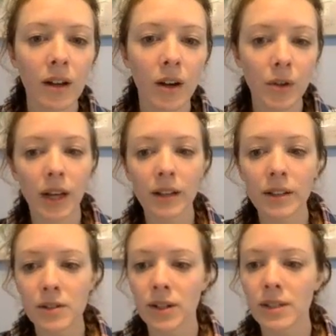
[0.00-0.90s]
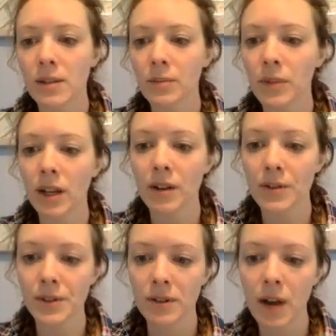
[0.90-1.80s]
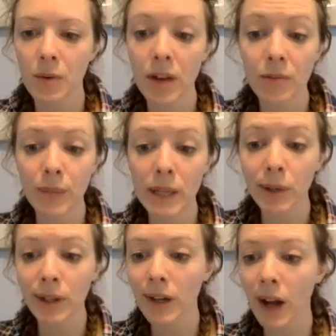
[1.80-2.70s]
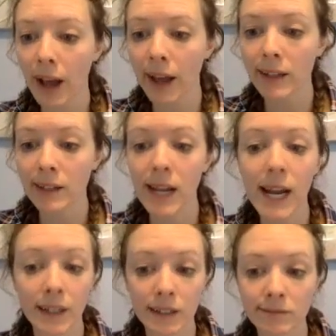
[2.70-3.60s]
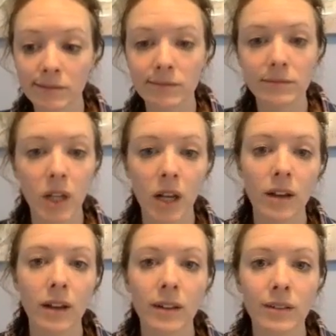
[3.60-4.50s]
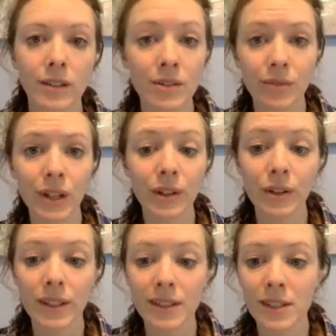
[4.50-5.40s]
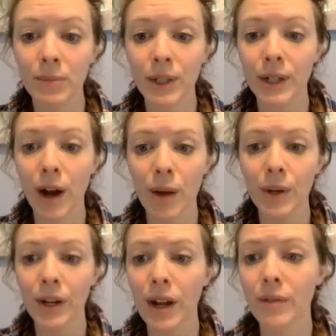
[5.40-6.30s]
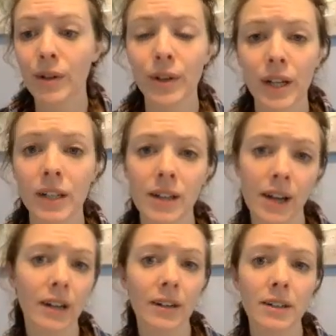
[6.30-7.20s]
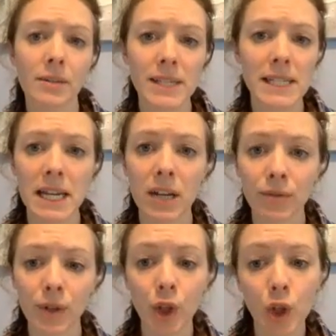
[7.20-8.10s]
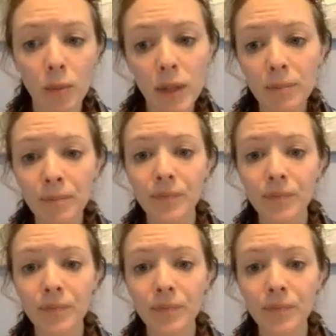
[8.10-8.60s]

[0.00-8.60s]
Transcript: Okay, let's look at something else. So now we have beaver and a tiger. Doesn't really look that similar. I would never look at a tiger and mistake it for a human.